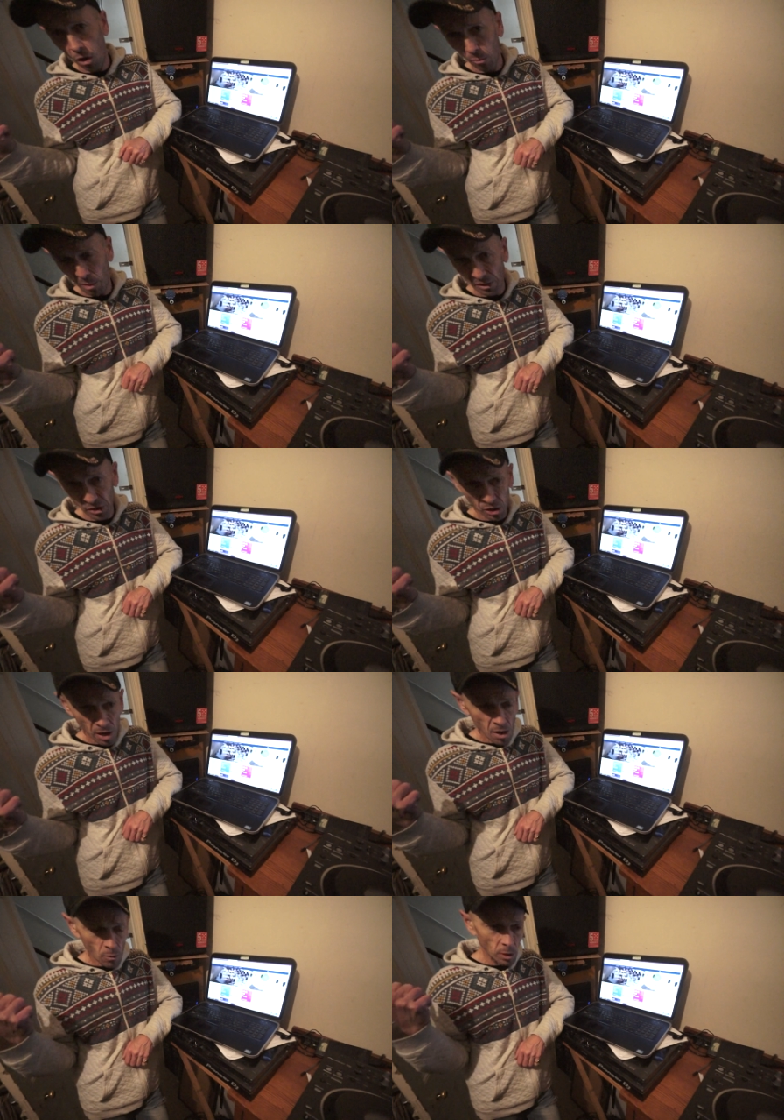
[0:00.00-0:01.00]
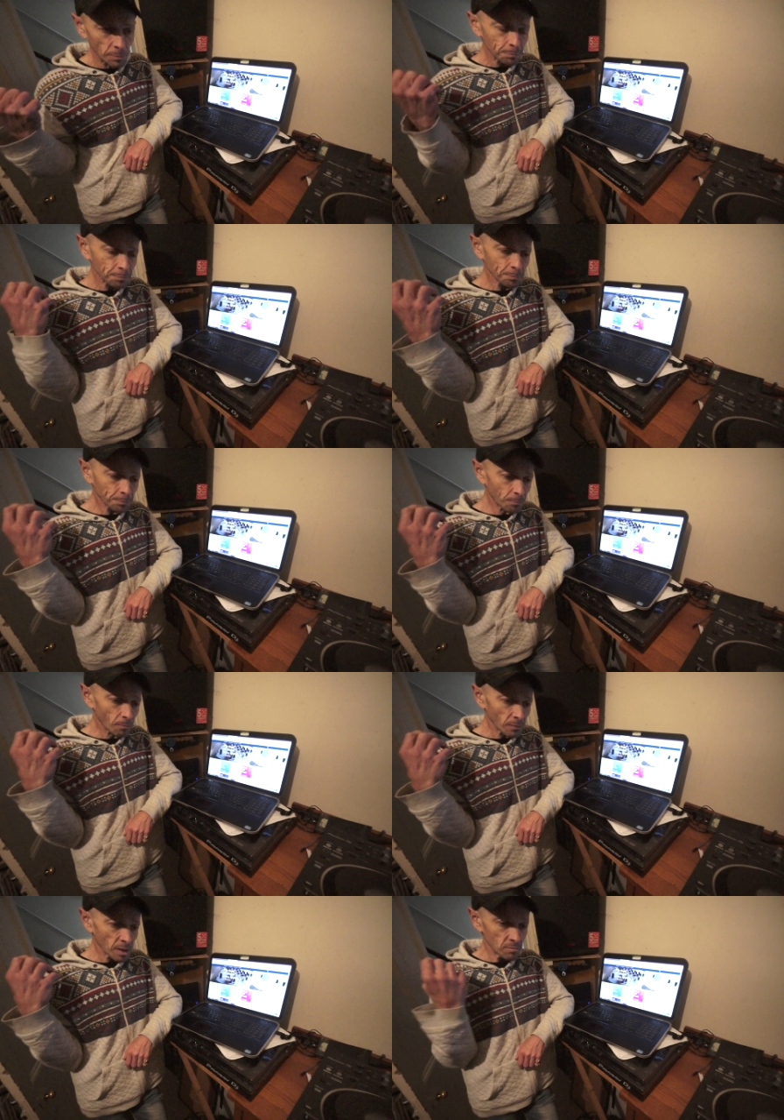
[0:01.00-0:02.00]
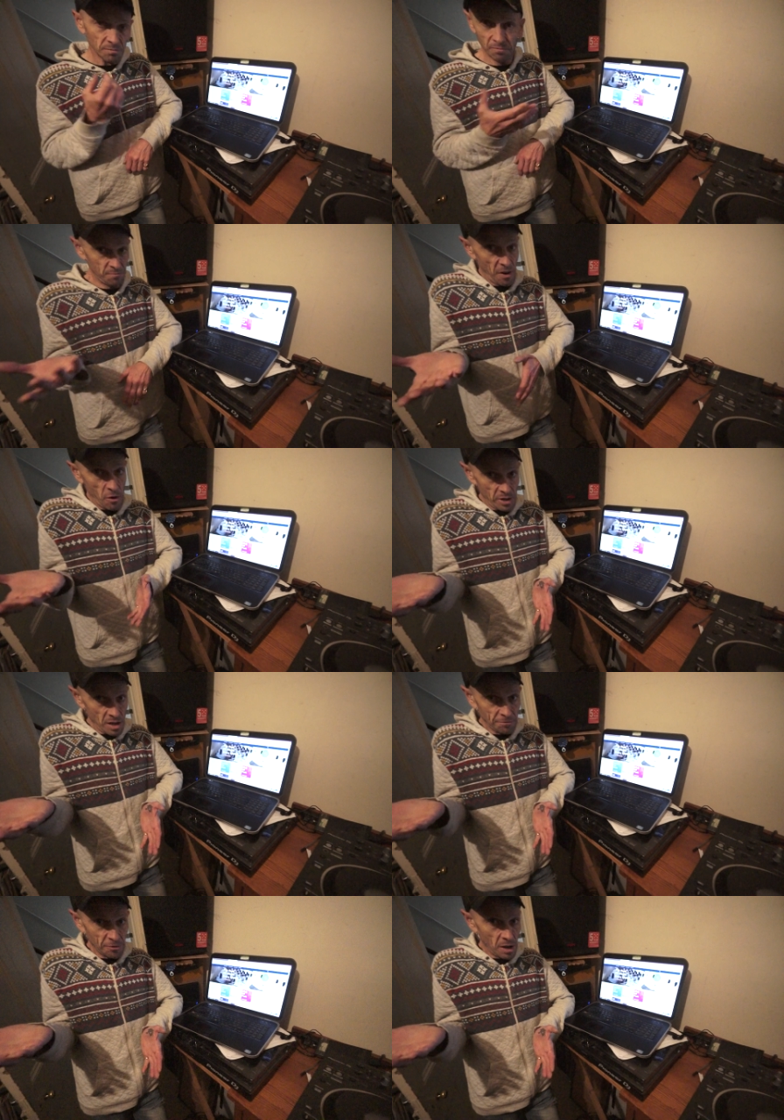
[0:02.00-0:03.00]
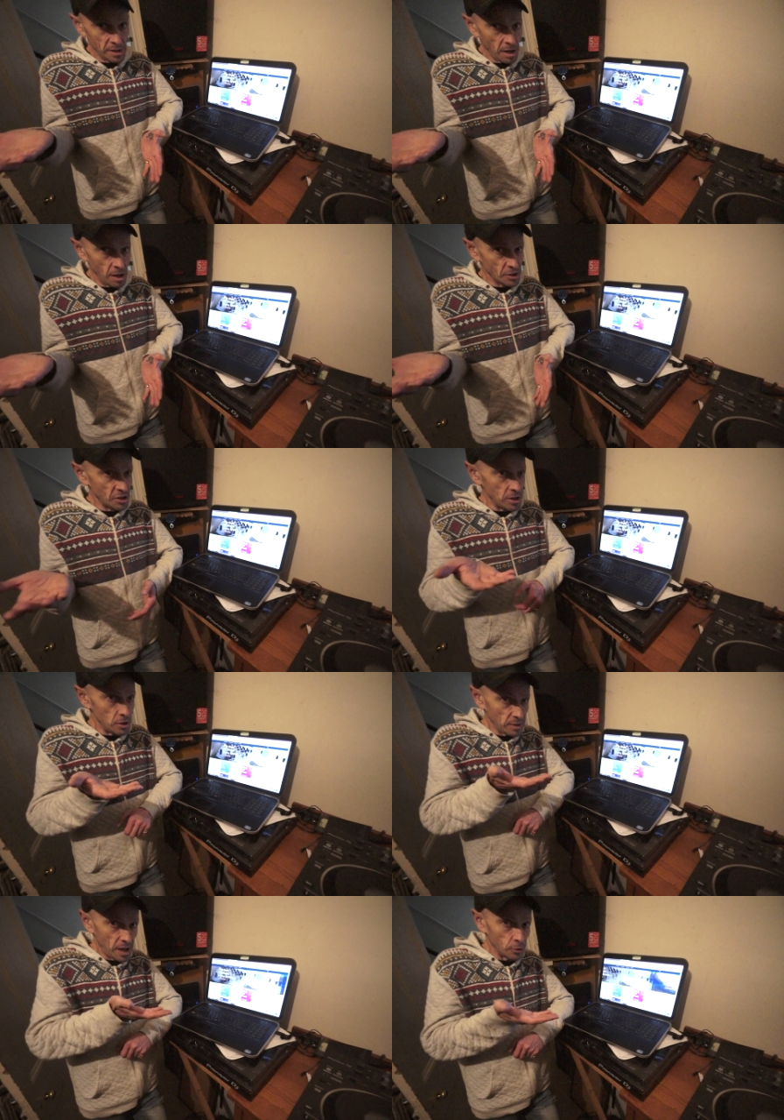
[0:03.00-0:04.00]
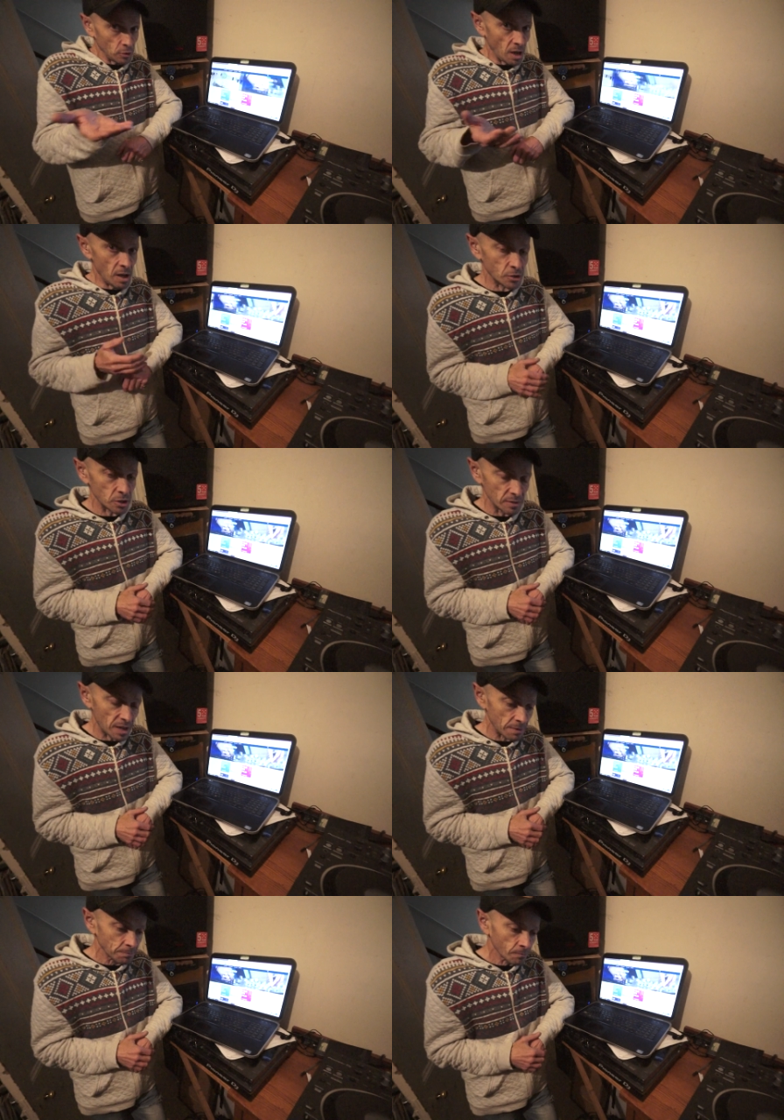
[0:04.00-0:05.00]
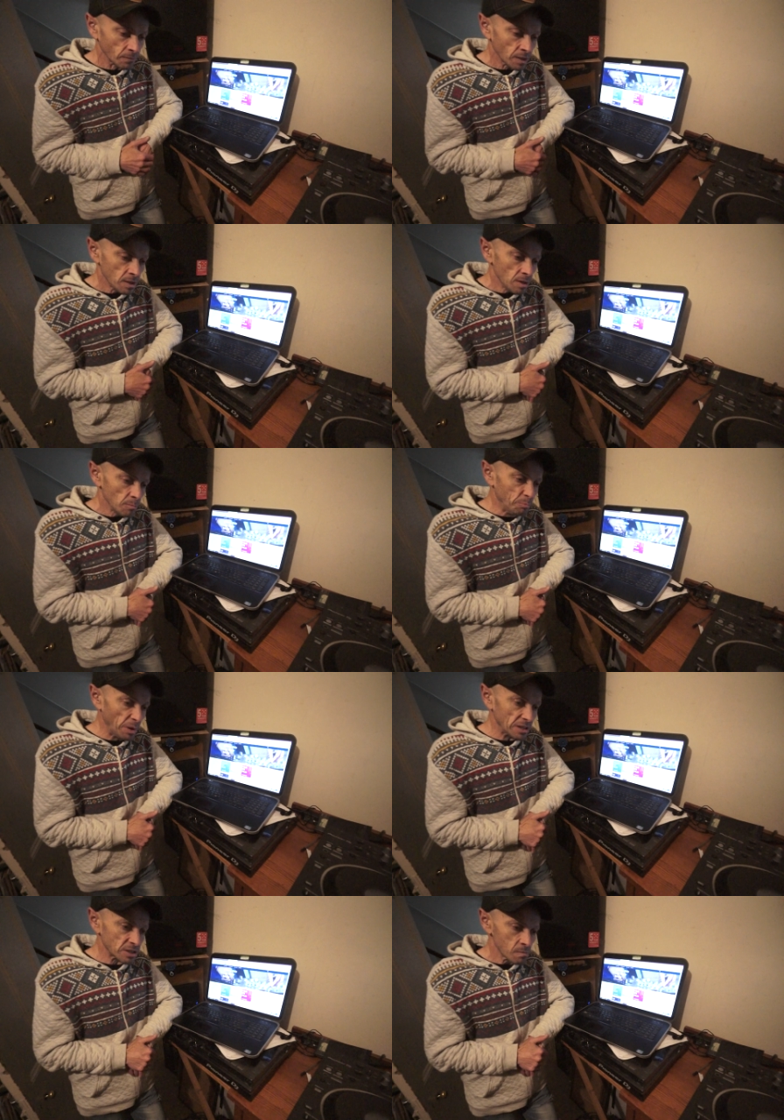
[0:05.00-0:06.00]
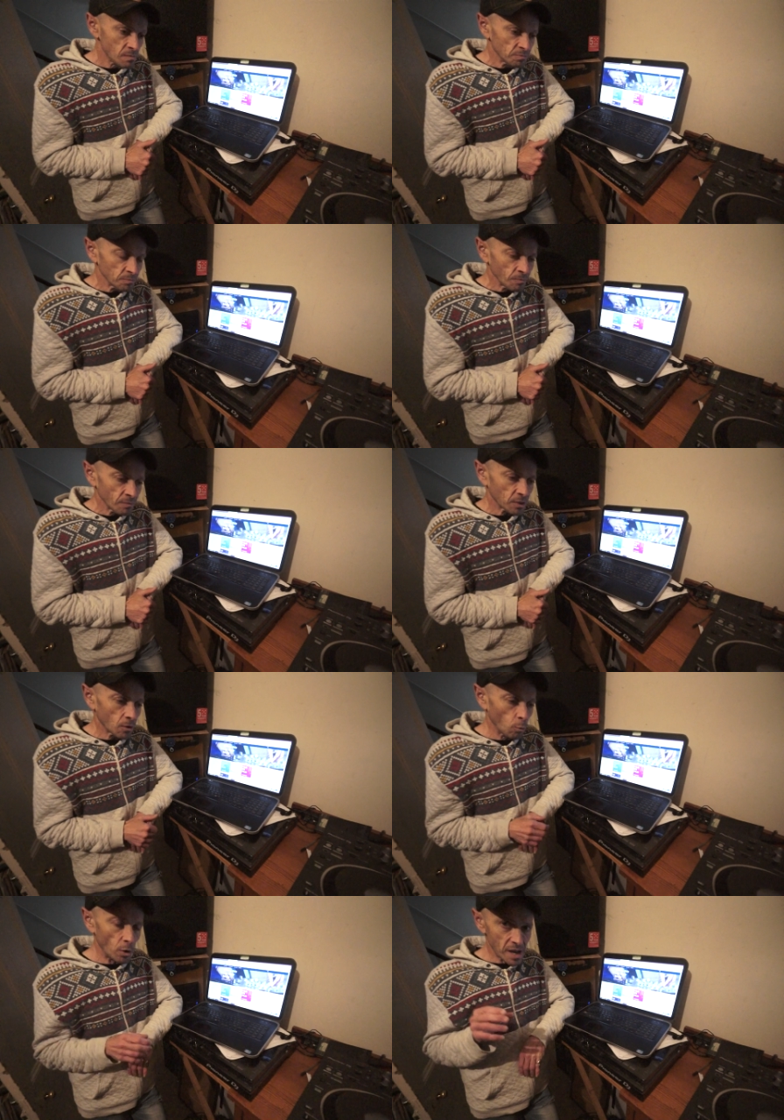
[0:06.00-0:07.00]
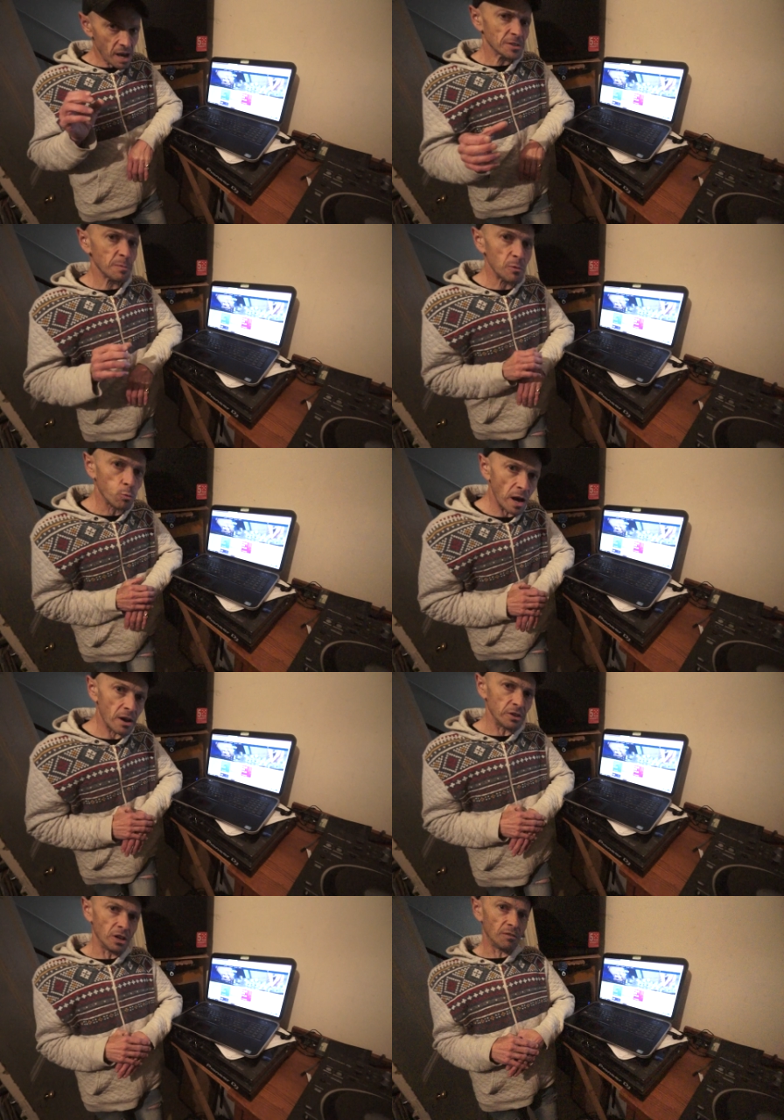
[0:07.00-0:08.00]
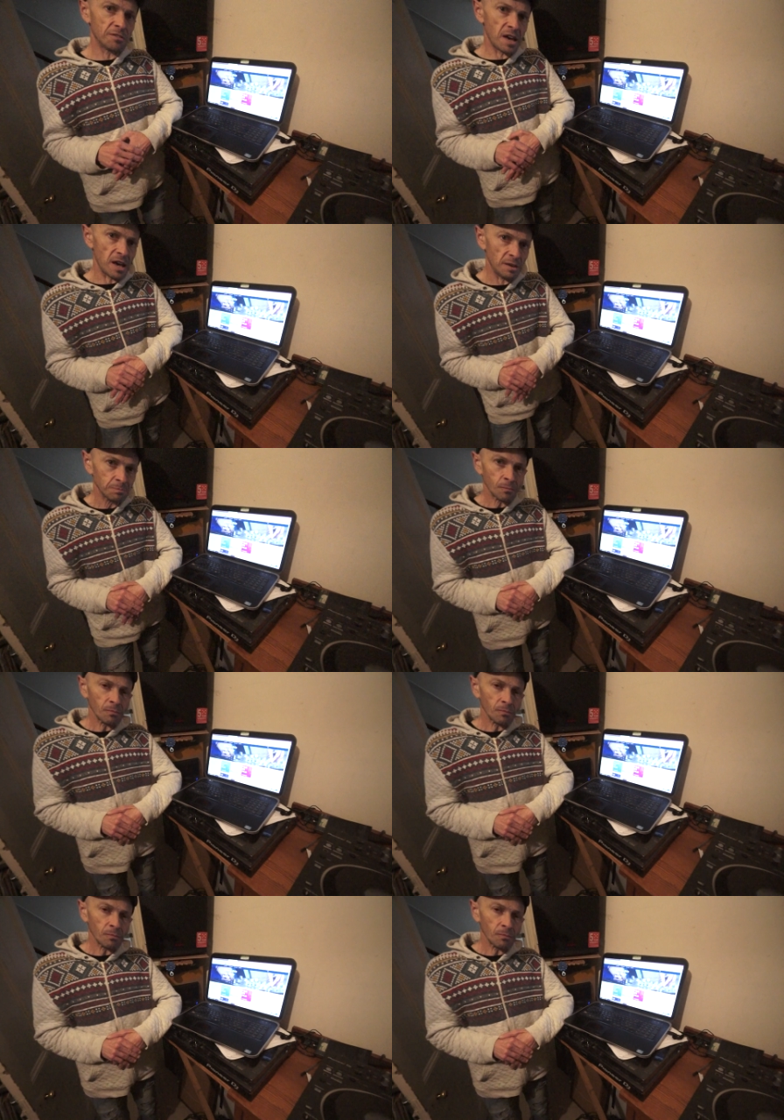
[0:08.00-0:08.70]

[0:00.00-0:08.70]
a whole bunch. Well, fair enough. I can't say you can or can't do that. But what you have to be wary of there